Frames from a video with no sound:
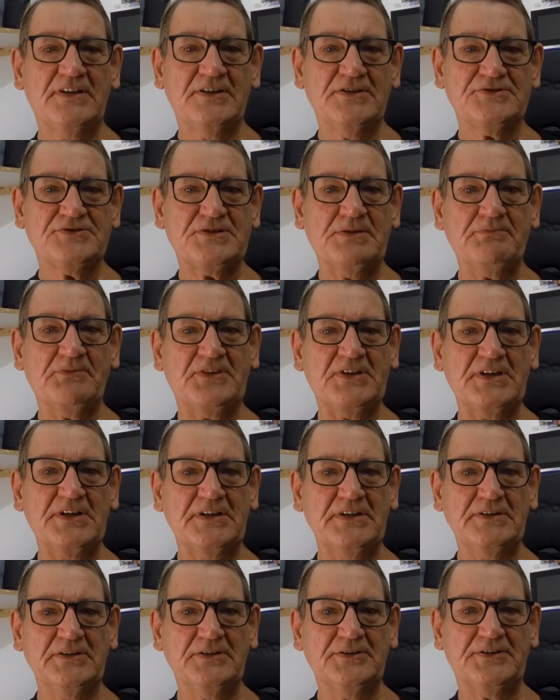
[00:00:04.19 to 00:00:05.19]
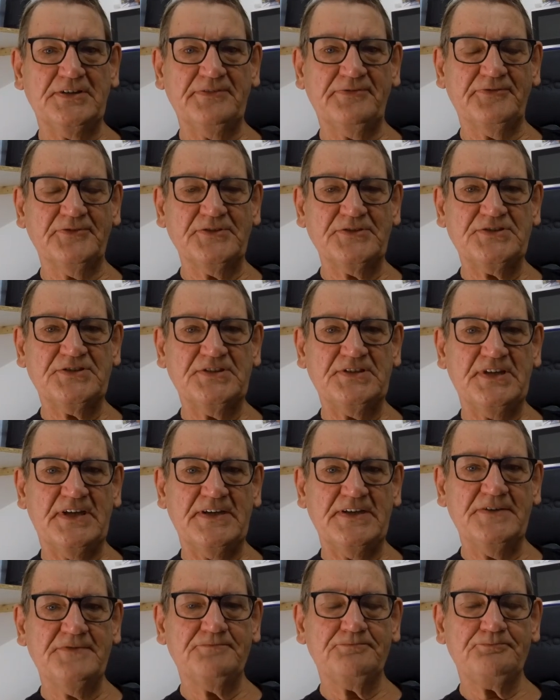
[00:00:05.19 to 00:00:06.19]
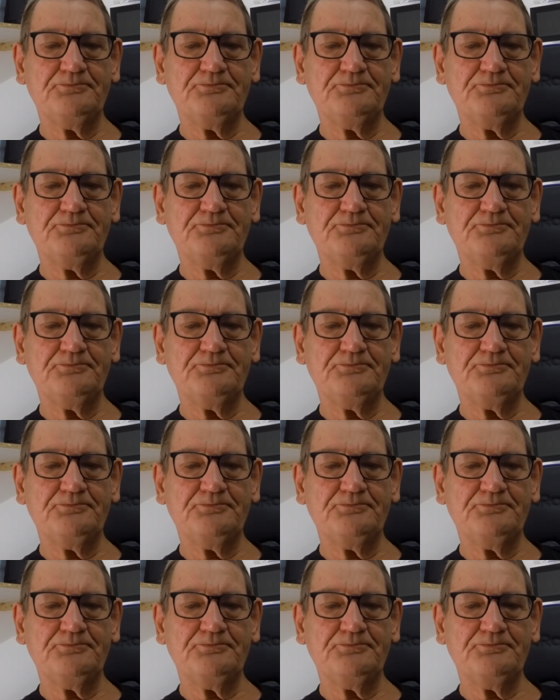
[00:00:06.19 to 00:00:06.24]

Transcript: Something a little different today,